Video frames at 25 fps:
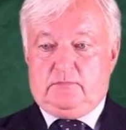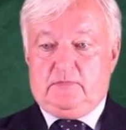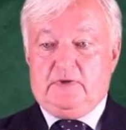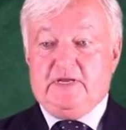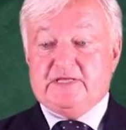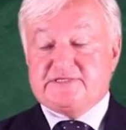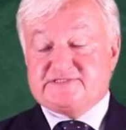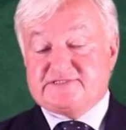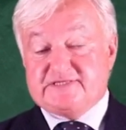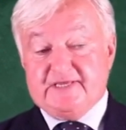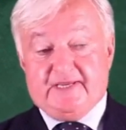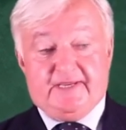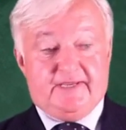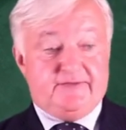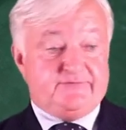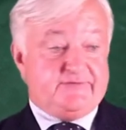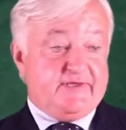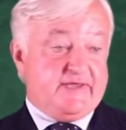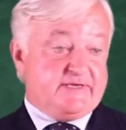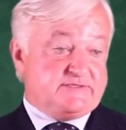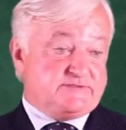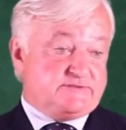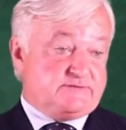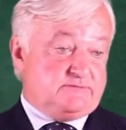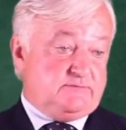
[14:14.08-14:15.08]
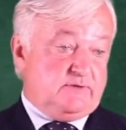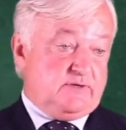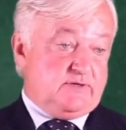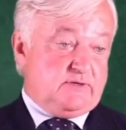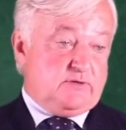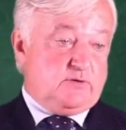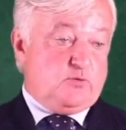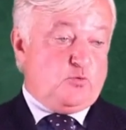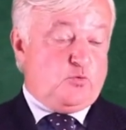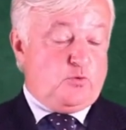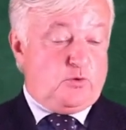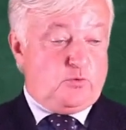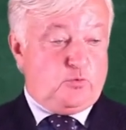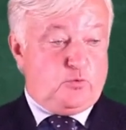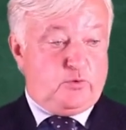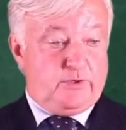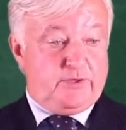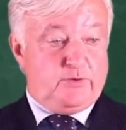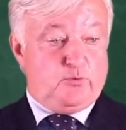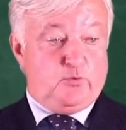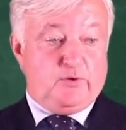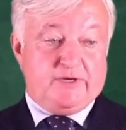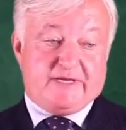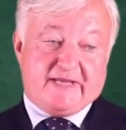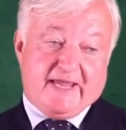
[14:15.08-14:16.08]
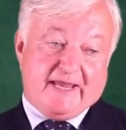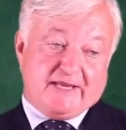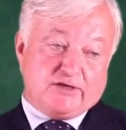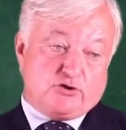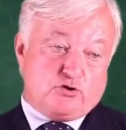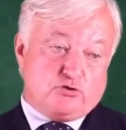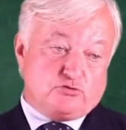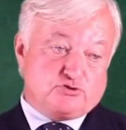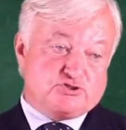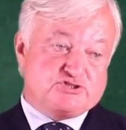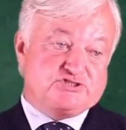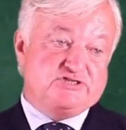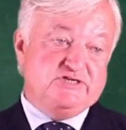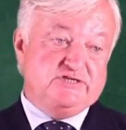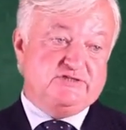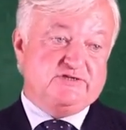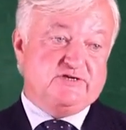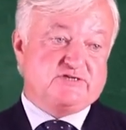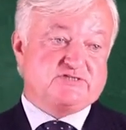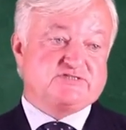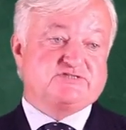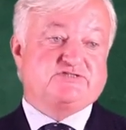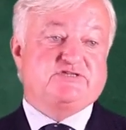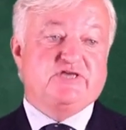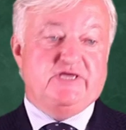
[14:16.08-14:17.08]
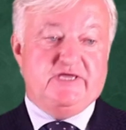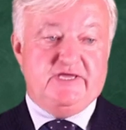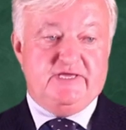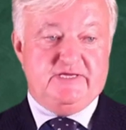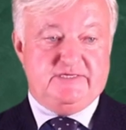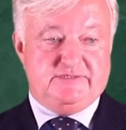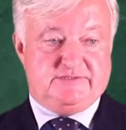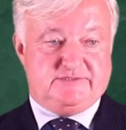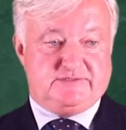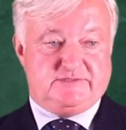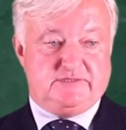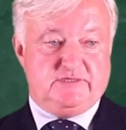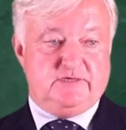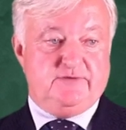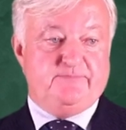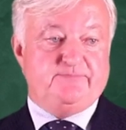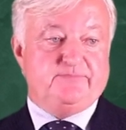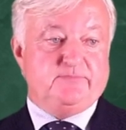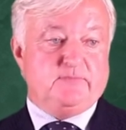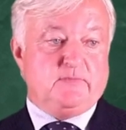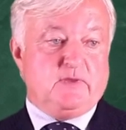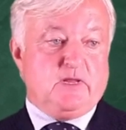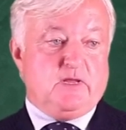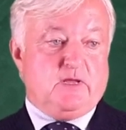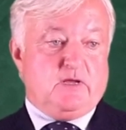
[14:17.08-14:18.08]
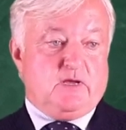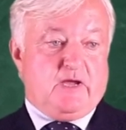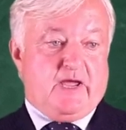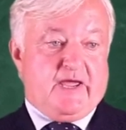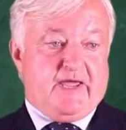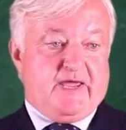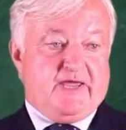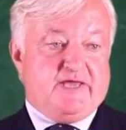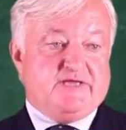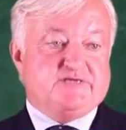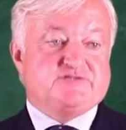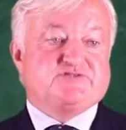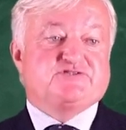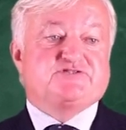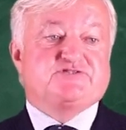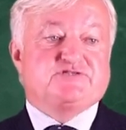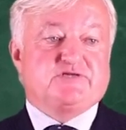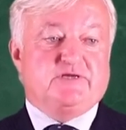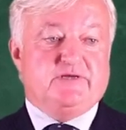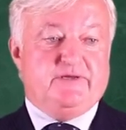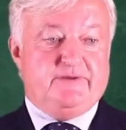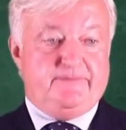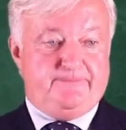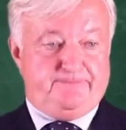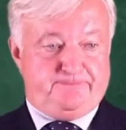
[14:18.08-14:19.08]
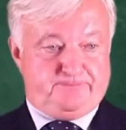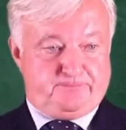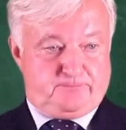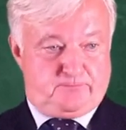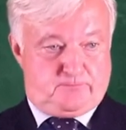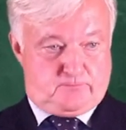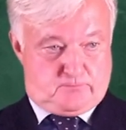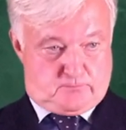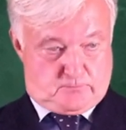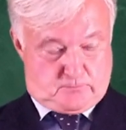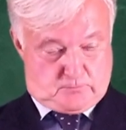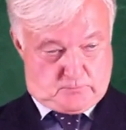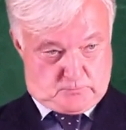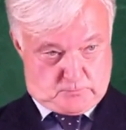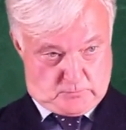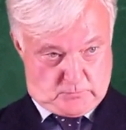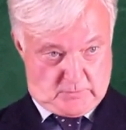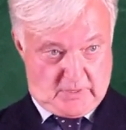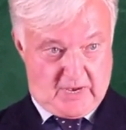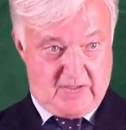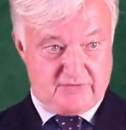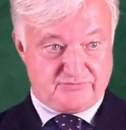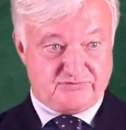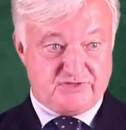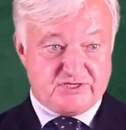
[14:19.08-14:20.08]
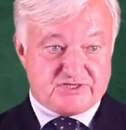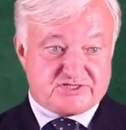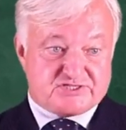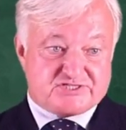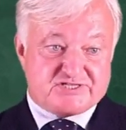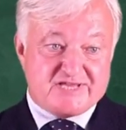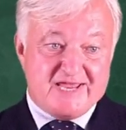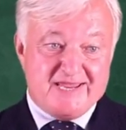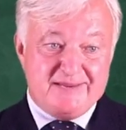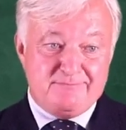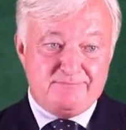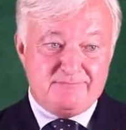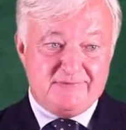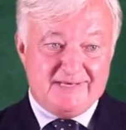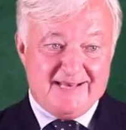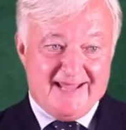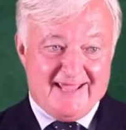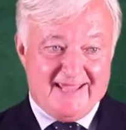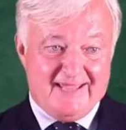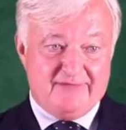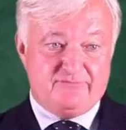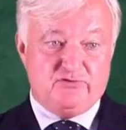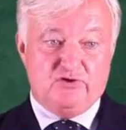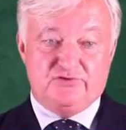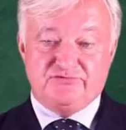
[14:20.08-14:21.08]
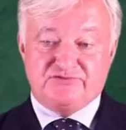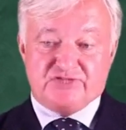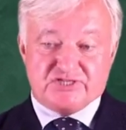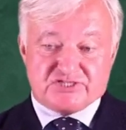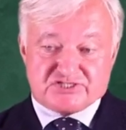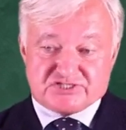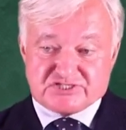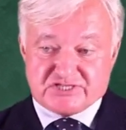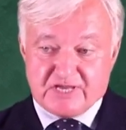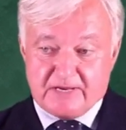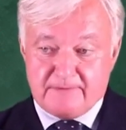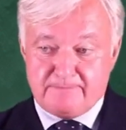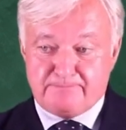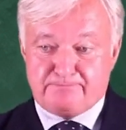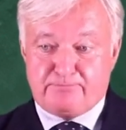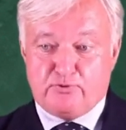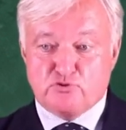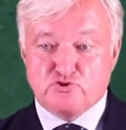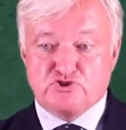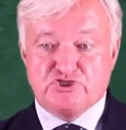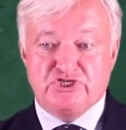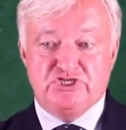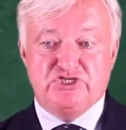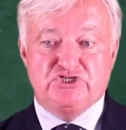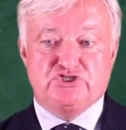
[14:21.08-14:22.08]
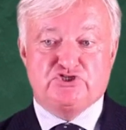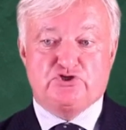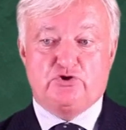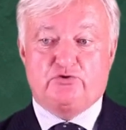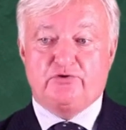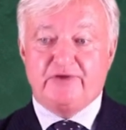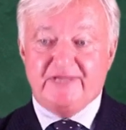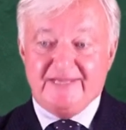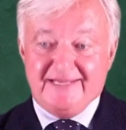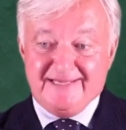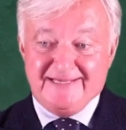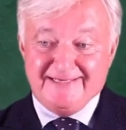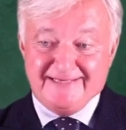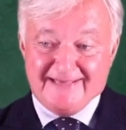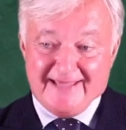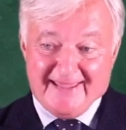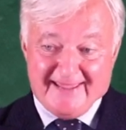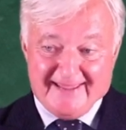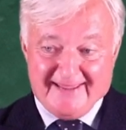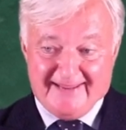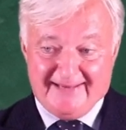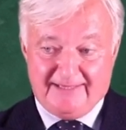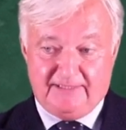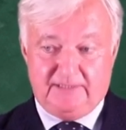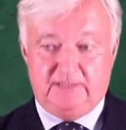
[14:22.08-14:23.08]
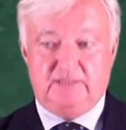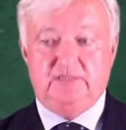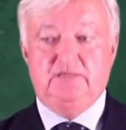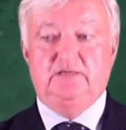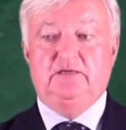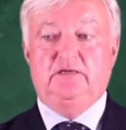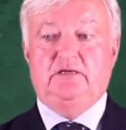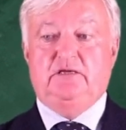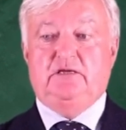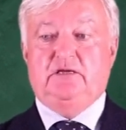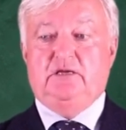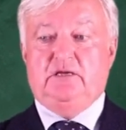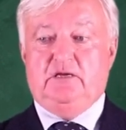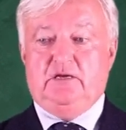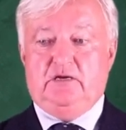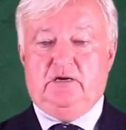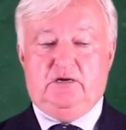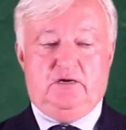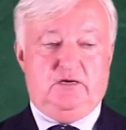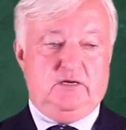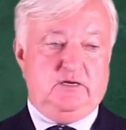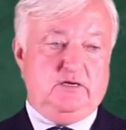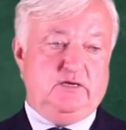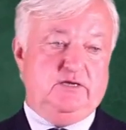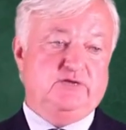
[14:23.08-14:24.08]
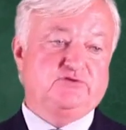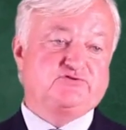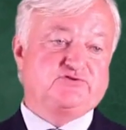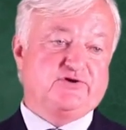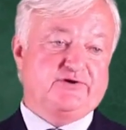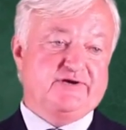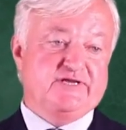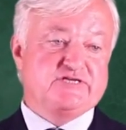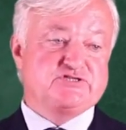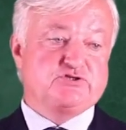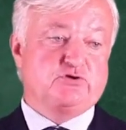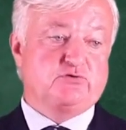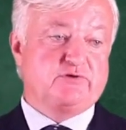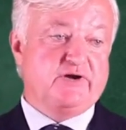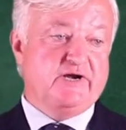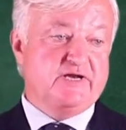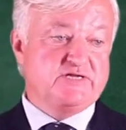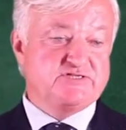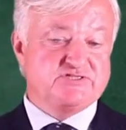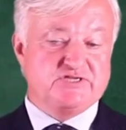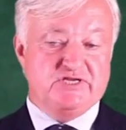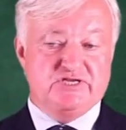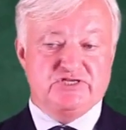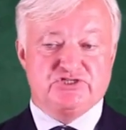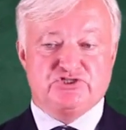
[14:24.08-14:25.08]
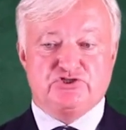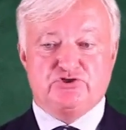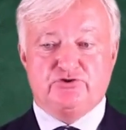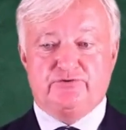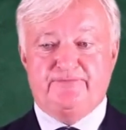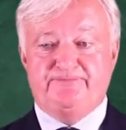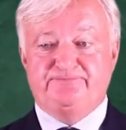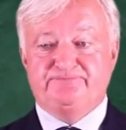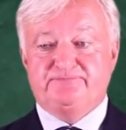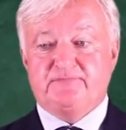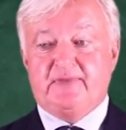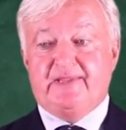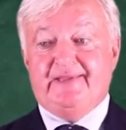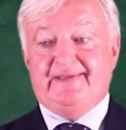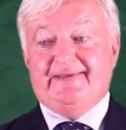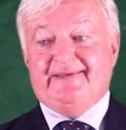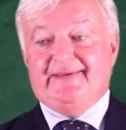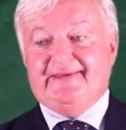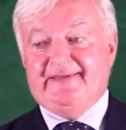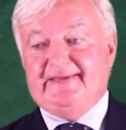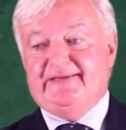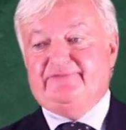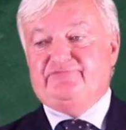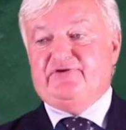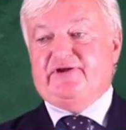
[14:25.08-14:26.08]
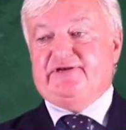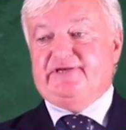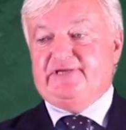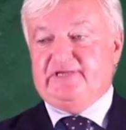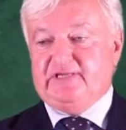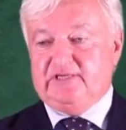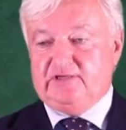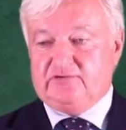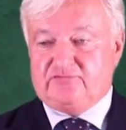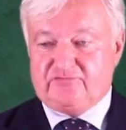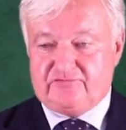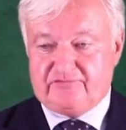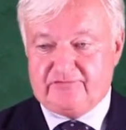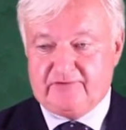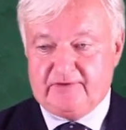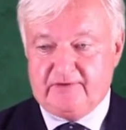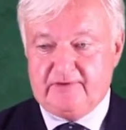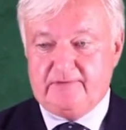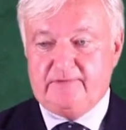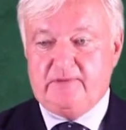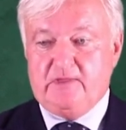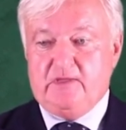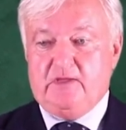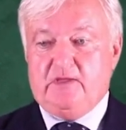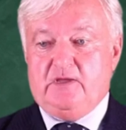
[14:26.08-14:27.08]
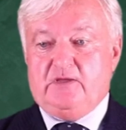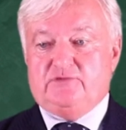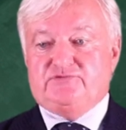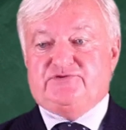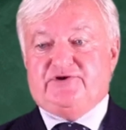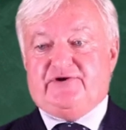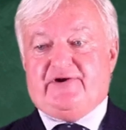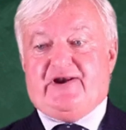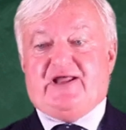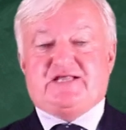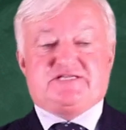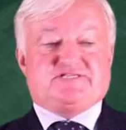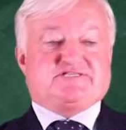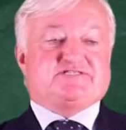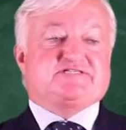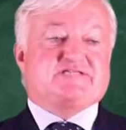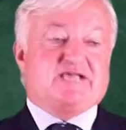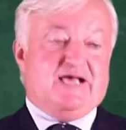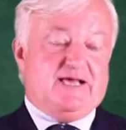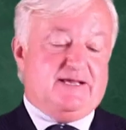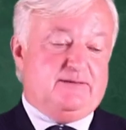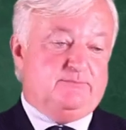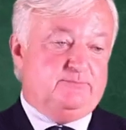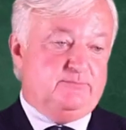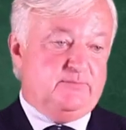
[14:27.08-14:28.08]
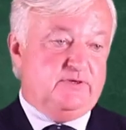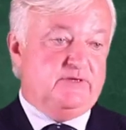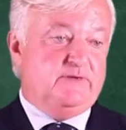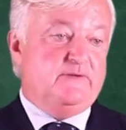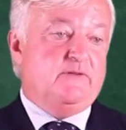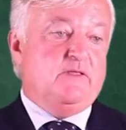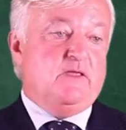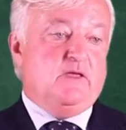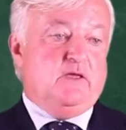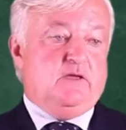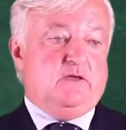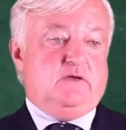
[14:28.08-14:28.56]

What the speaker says: Let's say that we can consider states as at the same level, the same position in any international organization, even if there are some